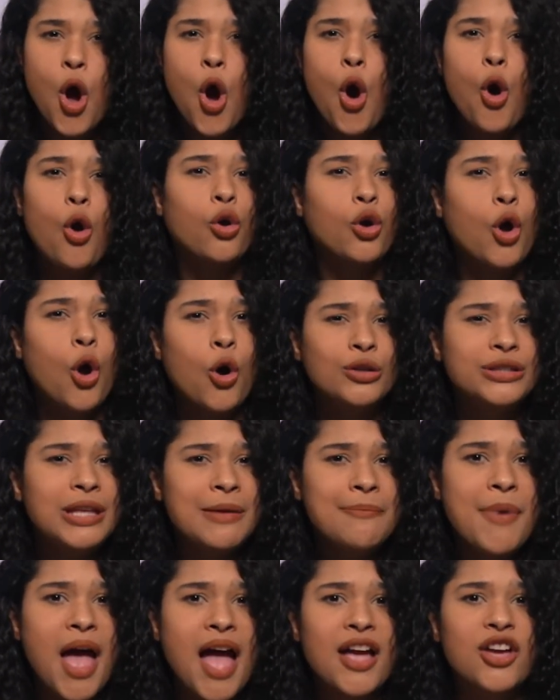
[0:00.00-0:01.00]
or
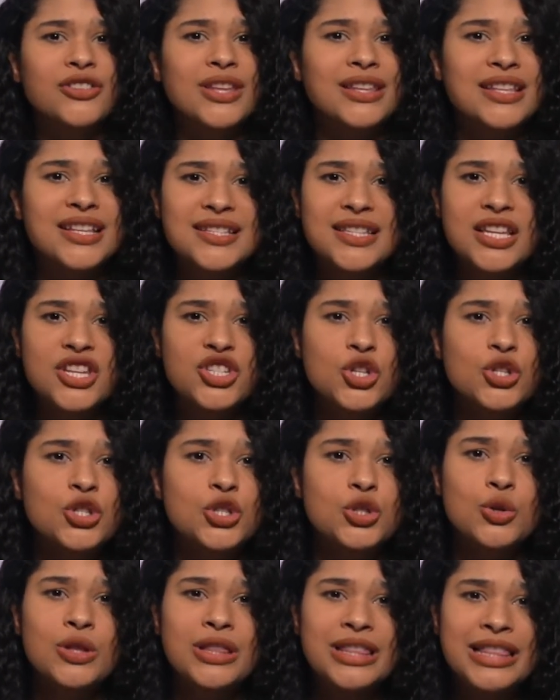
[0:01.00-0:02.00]
holding back on the decision
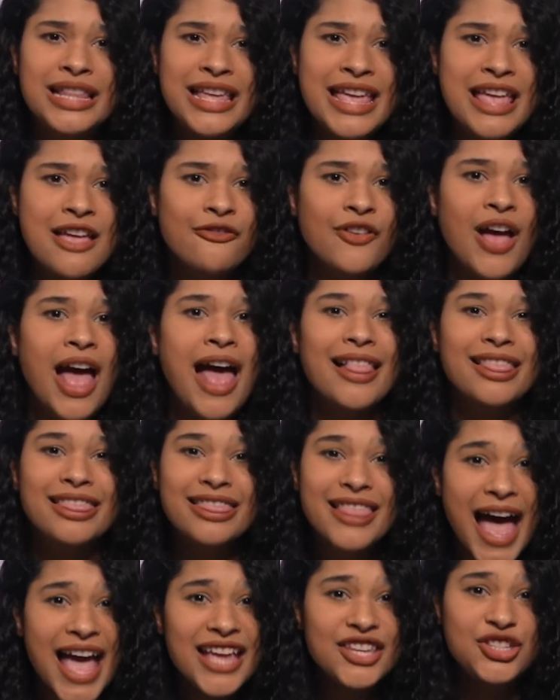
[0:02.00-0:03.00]
to live
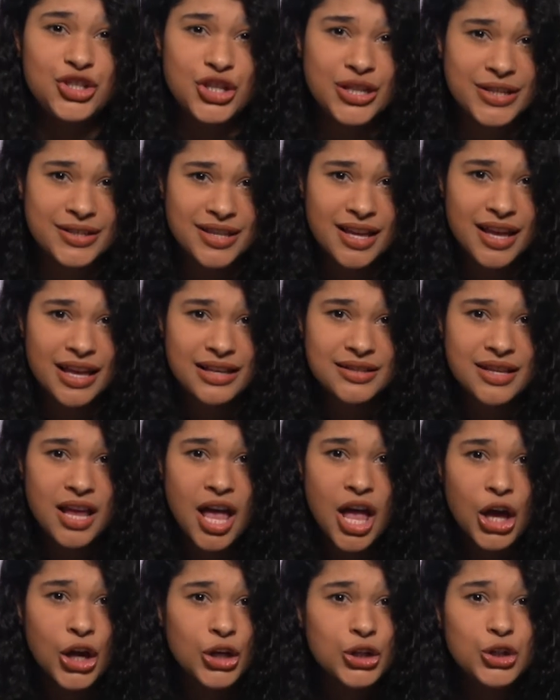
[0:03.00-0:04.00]
like Jesus,
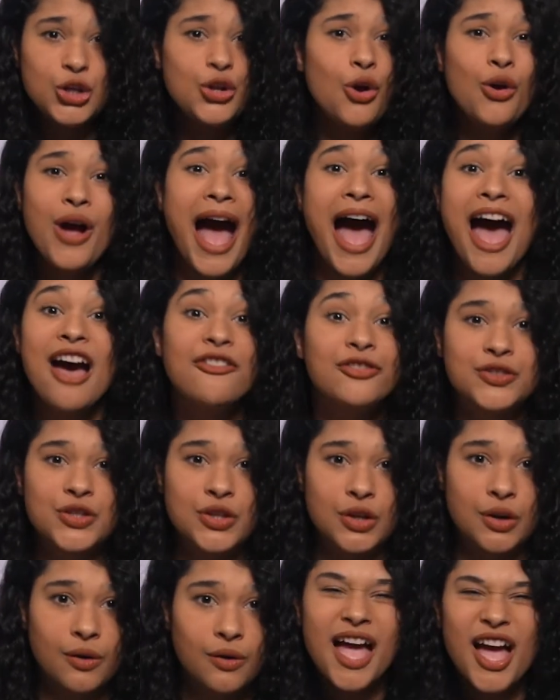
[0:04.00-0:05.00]
you don't have
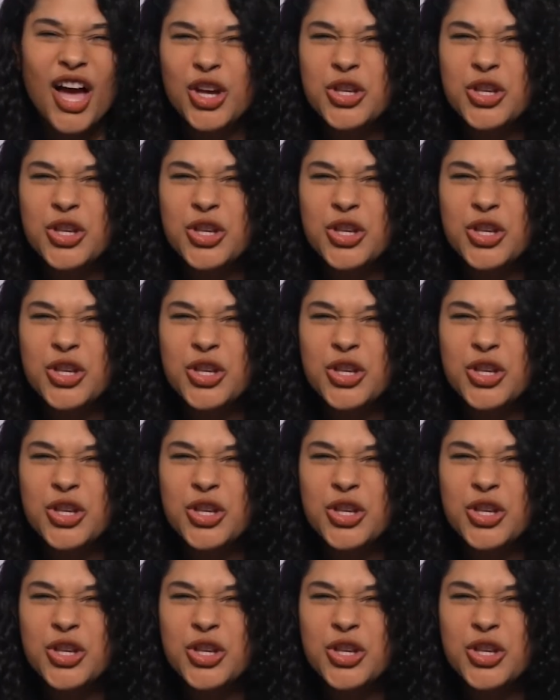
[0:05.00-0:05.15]
to.